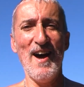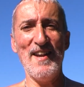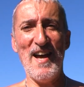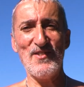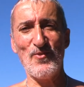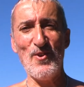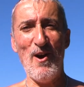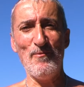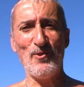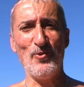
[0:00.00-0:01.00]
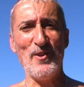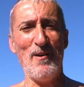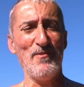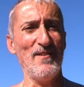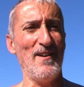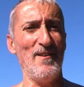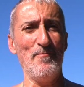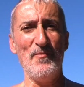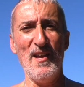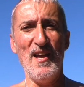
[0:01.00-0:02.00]
astronomical number,
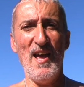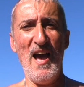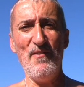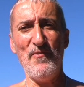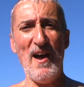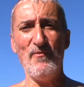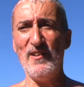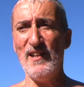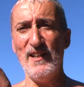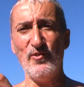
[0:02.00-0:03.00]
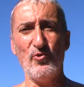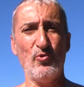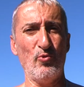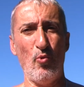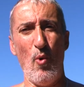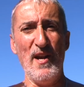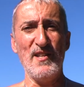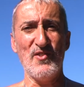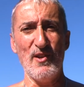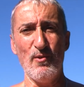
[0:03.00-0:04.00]
F having like
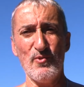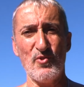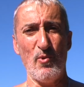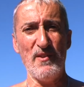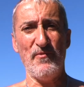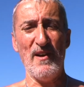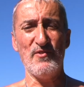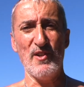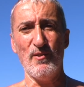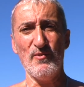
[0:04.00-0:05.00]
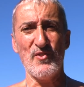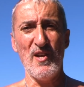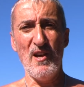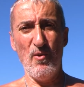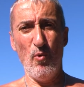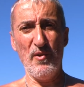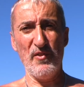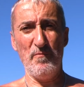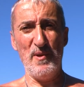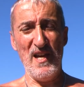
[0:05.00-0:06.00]
20 zeros, 25 zeros worth
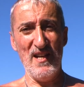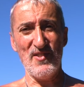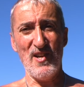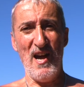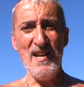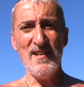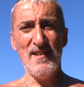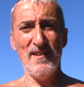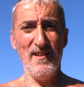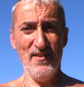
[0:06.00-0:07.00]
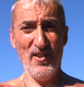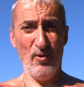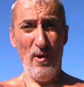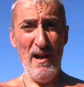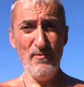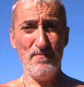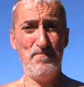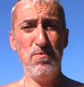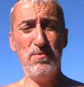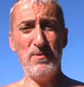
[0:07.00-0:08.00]
of PSI in the ground
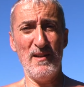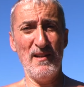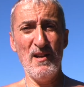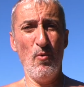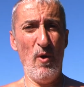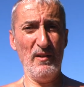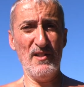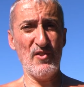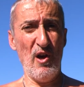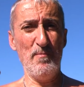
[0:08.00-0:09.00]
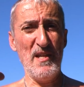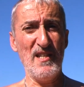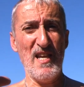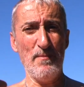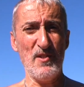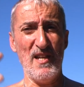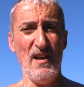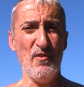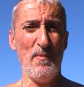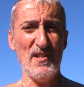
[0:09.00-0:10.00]
while it's all being kept
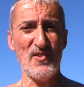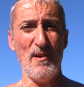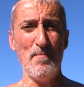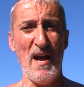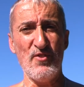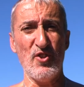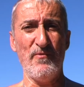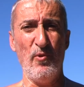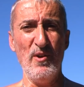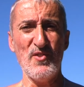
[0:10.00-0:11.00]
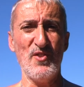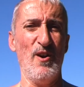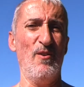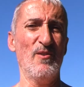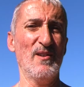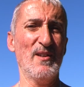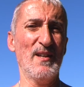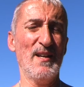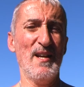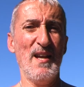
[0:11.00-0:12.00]
together by some magic force? No.
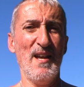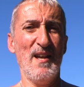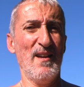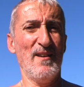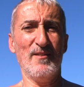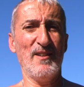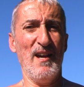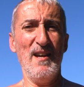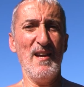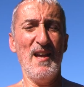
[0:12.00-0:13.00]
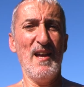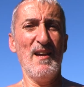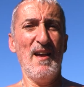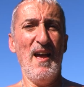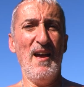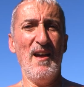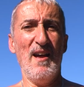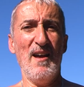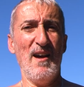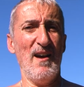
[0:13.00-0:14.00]
Okay?
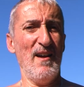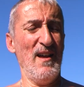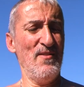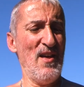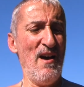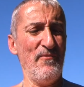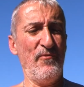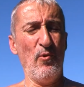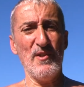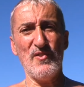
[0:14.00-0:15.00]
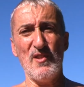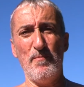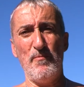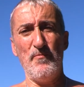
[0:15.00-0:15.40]
And that force, it